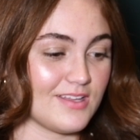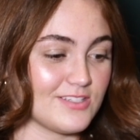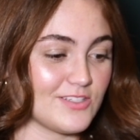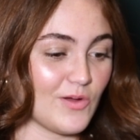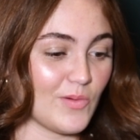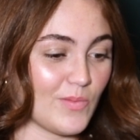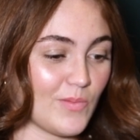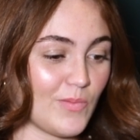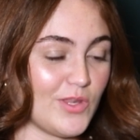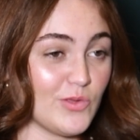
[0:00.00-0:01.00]
So
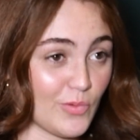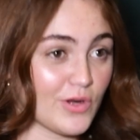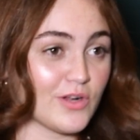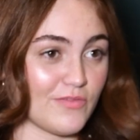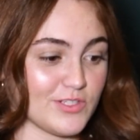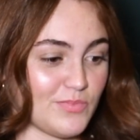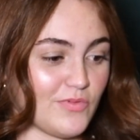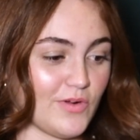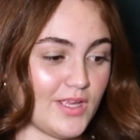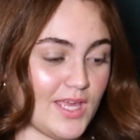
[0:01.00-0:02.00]
when you were nervous
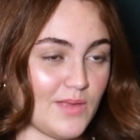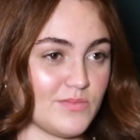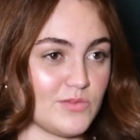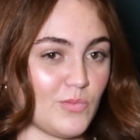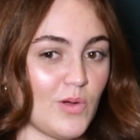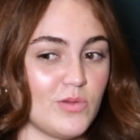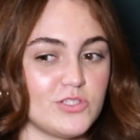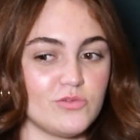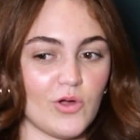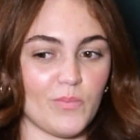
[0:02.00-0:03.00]
before games, what would
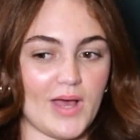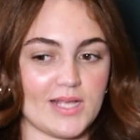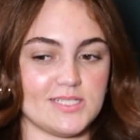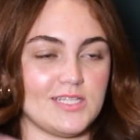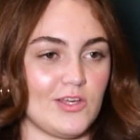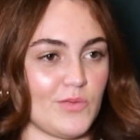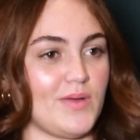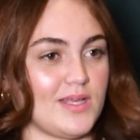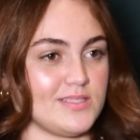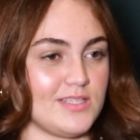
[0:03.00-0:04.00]
you go back to tell your
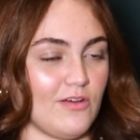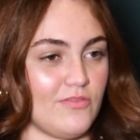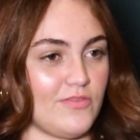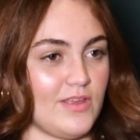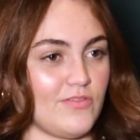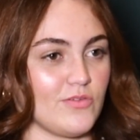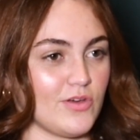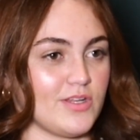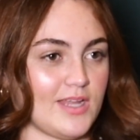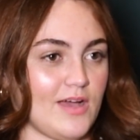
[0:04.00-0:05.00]
past self if you
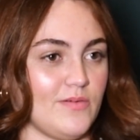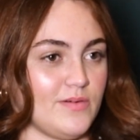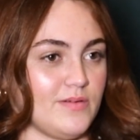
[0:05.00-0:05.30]
could now?